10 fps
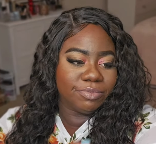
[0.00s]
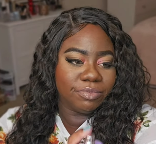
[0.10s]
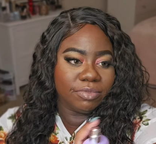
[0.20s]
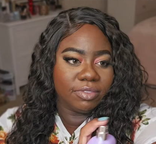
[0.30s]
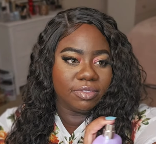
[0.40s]

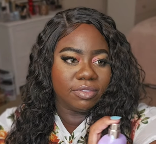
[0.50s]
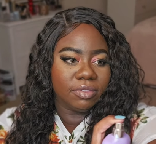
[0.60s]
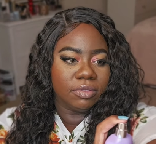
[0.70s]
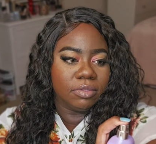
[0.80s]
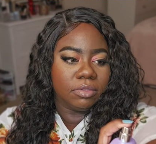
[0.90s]

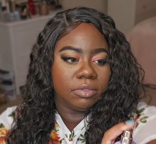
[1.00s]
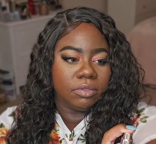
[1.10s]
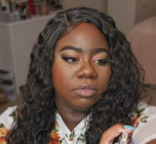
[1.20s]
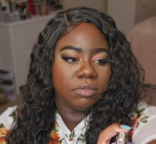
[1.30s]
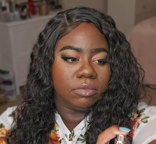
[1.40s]

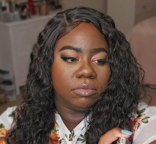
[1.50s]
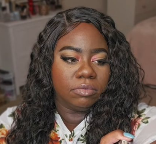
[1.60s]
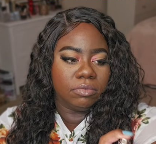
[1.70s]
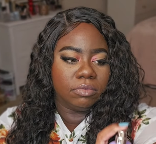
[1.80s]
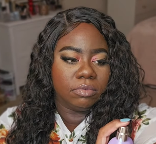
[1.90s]

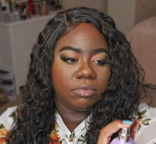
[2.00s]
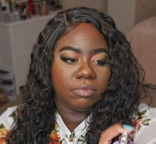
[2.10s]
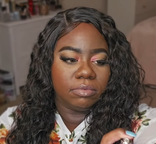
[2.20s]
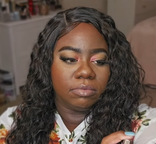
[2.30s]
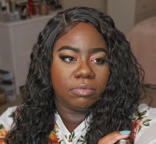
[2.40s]

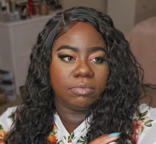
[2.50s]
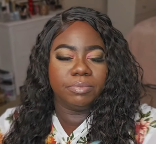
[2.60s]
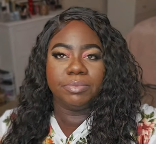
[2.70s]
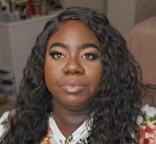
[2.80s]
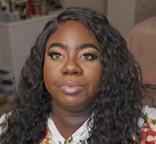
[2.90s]

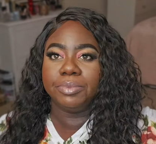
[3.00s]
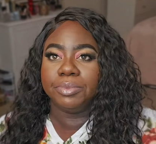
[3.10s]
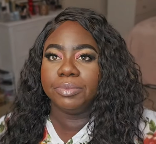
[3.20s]
(no one is talking)